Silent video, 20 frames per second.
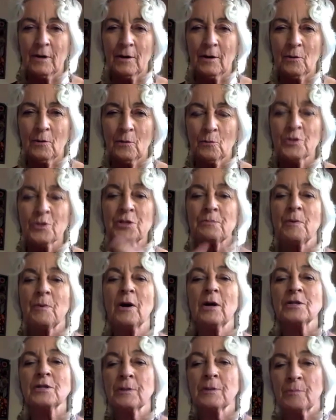
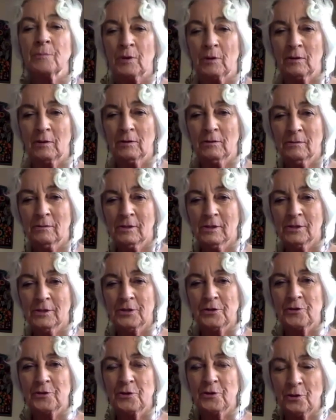responsible
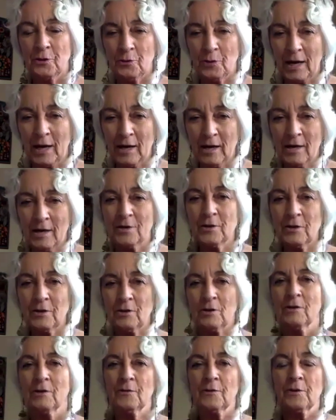to handing
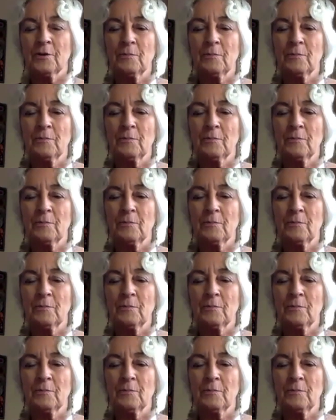over